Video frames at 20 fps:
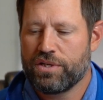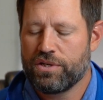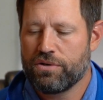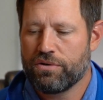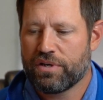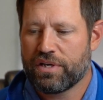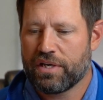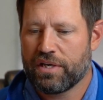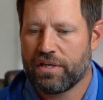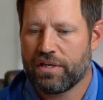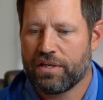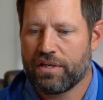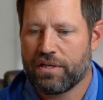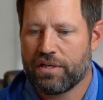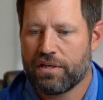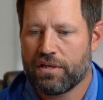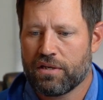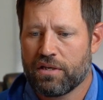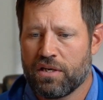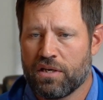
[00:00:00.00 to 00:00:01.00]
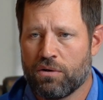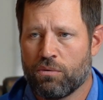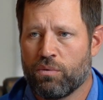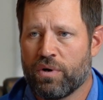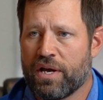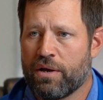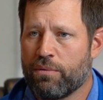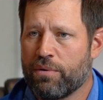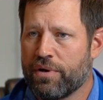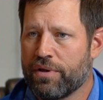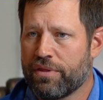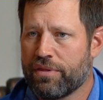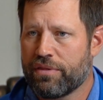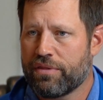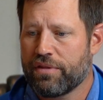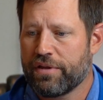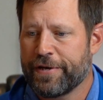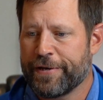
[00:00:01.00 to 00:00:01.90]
you can get away with